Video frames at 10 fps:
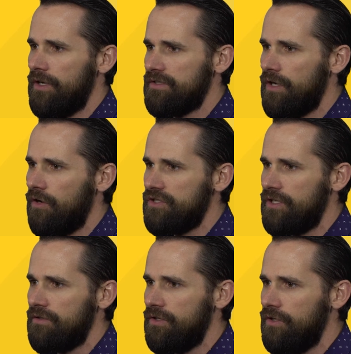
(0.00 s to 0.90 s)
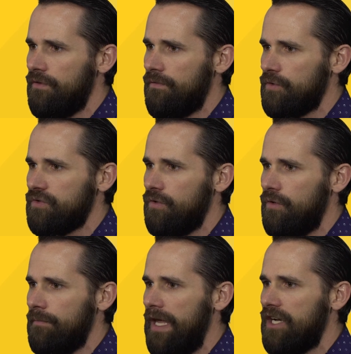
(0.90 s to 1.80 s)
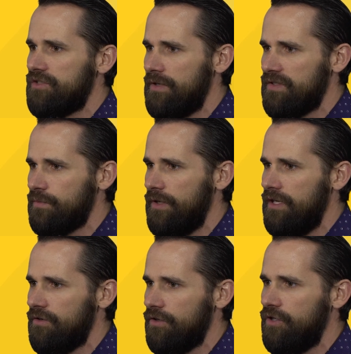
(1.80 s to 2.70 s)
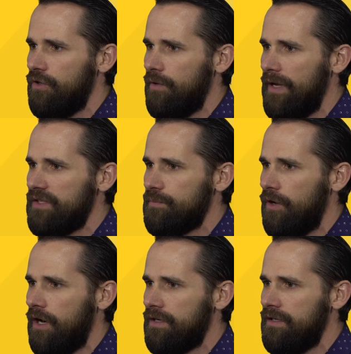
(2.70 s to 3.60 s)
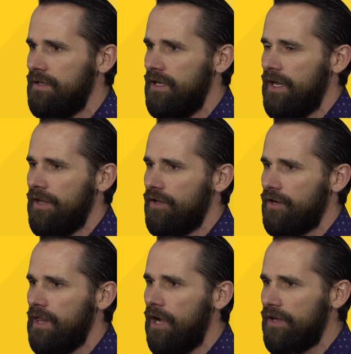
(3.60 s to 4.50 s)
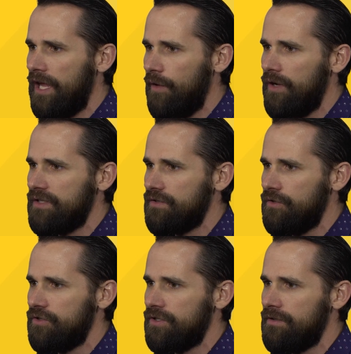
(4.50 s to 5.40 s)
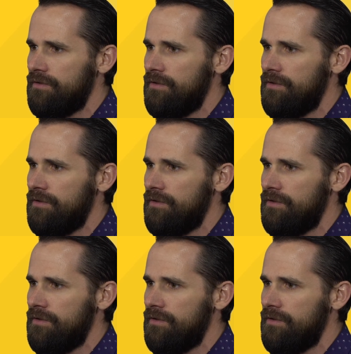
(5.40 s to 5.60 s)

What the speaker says: Intelligent Universal Management Suite, or UMS product, and their Cloud Gateway solution.